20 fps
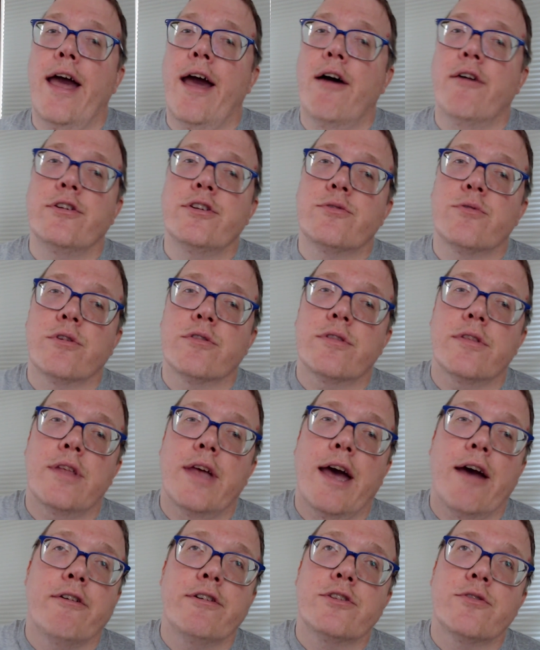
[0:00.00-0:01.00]
always
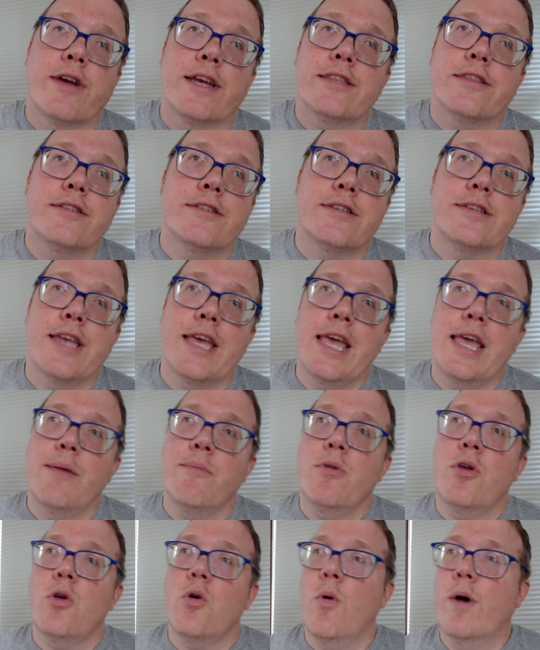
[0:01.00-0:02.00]
write the
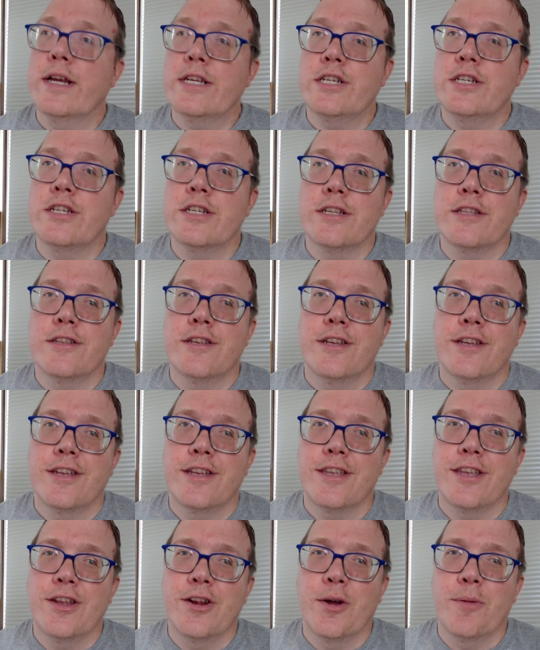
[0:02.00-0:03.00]
same question.
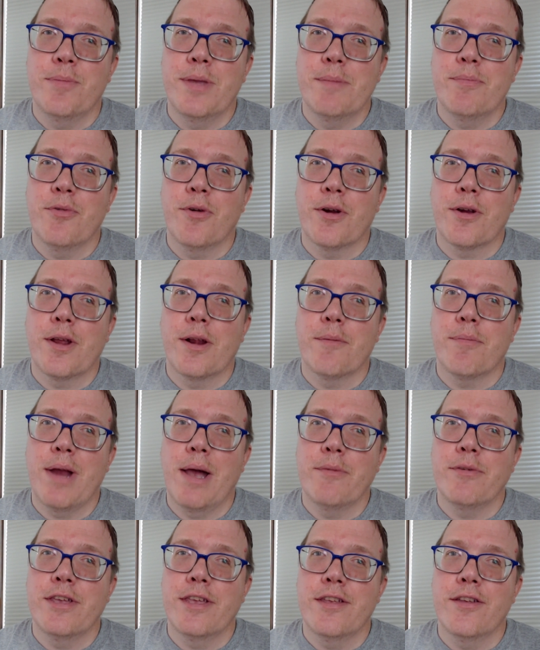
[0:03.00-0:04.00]
You know, people are gonna
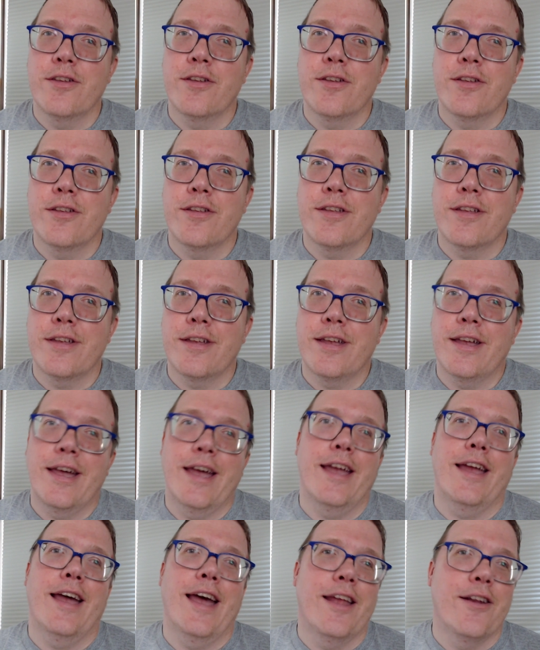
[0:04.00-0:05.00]
probably,
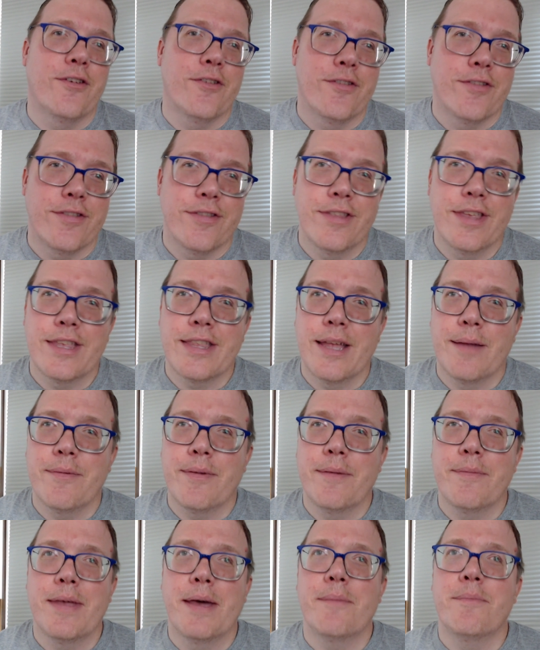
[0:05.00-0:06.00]
I don't think that
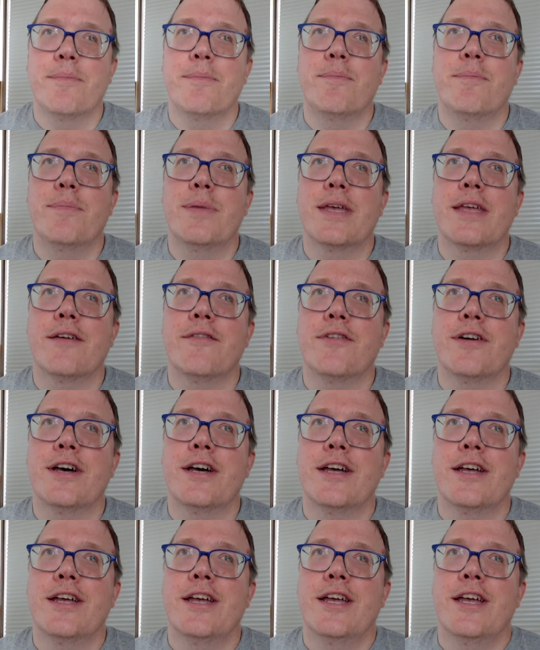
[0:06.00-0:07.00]
I'm that big of
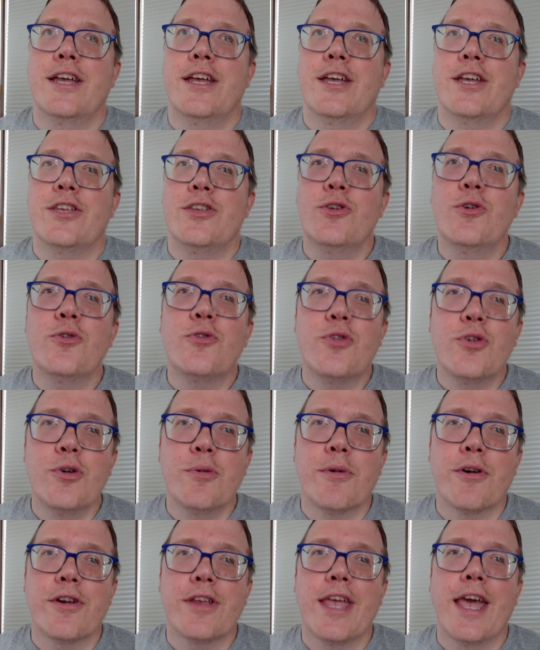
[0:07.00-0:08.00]
a
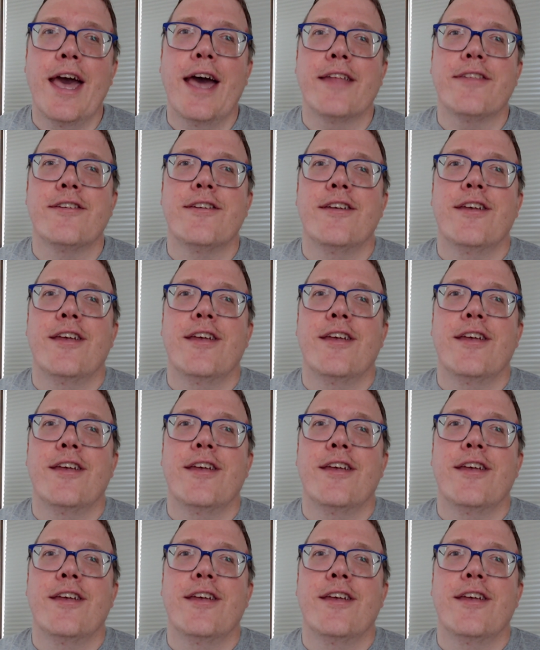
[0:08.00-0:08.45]
YouTuber yet,